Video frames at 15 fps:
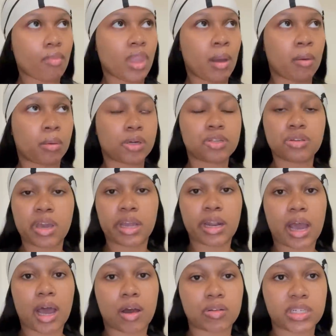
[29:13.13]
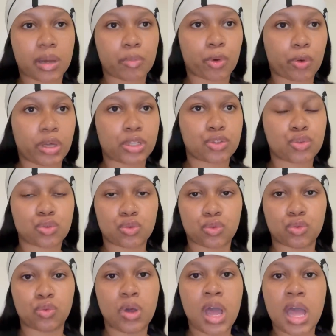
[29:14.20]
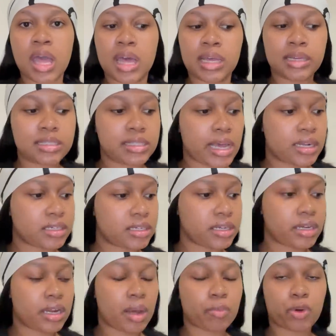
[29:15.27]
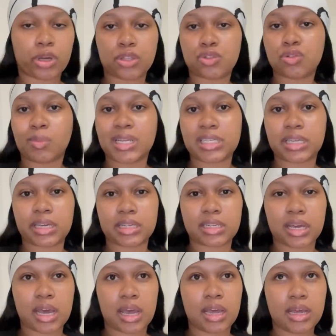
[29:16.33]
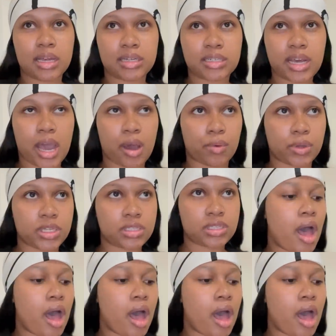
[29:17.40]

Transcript: I'm about to head out. I'm going to Santon, I'm going to Masingita Towers.